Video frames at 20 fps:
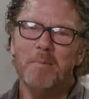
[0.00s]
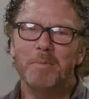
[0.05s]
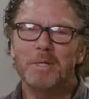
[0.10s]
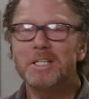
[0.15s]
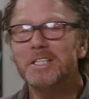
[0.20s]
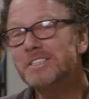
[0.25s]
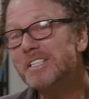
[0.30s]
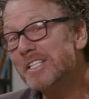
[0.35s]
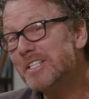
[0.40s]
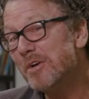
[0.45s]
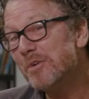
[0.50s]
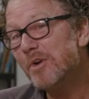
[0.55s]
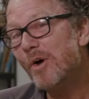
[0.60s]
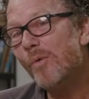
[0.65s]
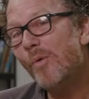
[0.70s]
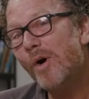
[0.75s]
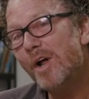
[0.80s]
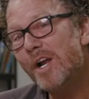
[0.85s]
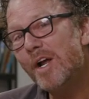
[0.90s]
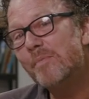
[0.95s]
and because I don't know
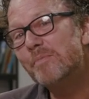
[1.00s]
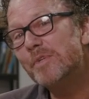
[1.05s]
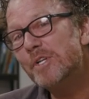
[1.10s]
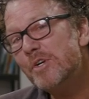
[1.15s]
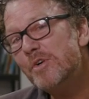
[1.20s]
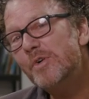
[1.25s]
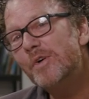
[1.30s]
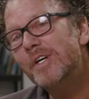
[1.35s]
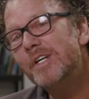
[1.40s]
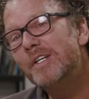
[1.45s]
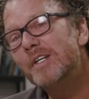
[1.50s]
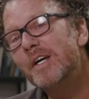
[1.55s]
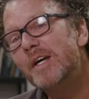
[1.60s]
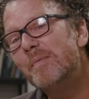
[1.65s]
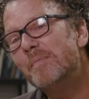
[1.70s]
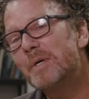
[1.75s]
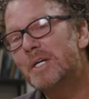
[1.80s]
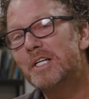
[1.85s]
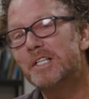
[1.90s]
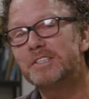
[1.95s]
what I'm doing,
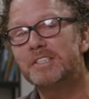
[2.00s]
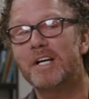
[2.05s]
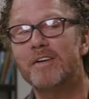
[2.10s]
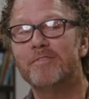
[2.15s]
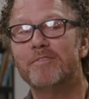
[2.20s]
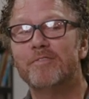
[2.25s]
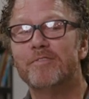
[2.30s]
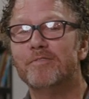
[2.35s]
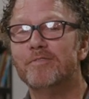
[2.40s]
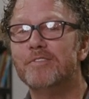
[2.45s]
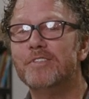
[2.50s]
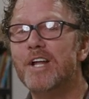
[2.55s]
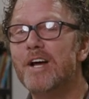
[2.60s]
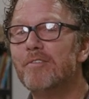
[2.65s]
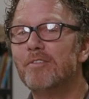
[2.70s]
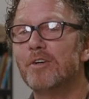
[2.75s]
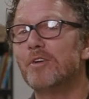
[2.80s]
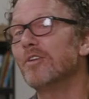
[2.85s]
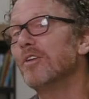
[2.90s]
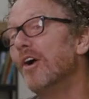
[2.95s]
and because I've
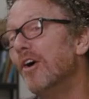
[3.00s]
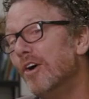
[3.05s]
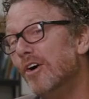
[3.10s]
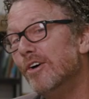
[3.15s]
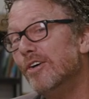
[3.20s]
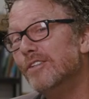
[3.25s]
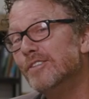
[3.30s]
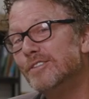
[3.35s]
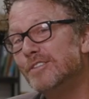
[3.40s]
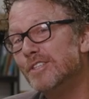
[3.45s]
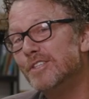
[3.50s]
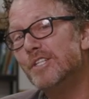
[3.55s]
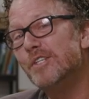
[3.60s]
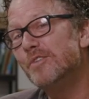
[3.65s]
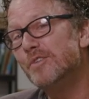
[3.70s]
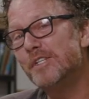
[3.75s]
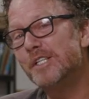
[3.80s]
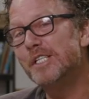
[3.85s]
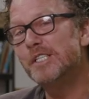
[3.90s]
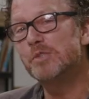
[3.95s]
never learned to do
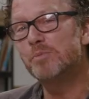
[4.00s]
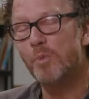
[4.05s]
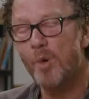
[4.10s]
things